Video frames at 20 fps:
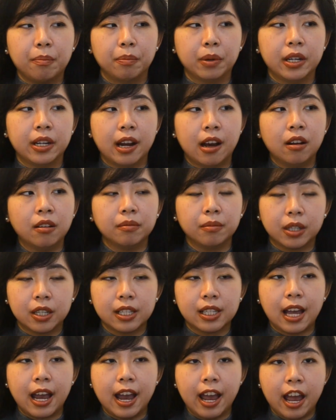burnout,
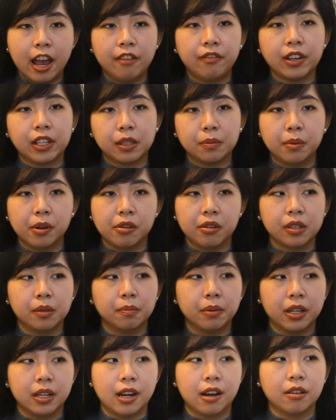because I have experienced
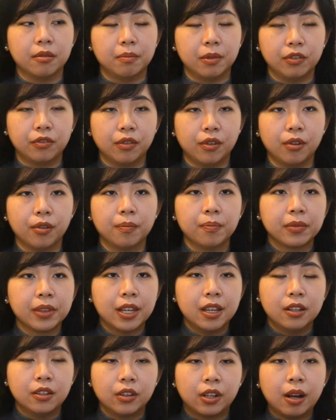burnout before.
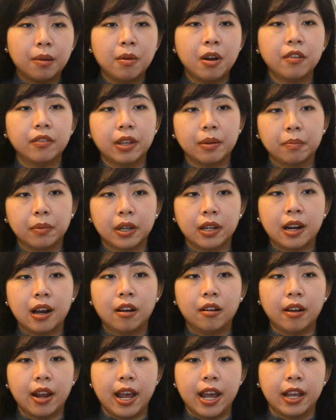To come off that
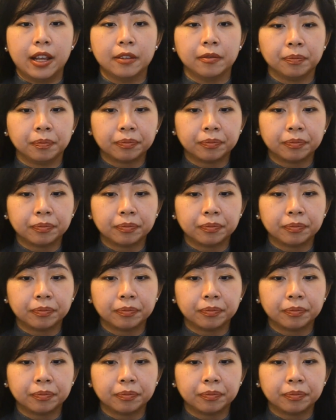burnout and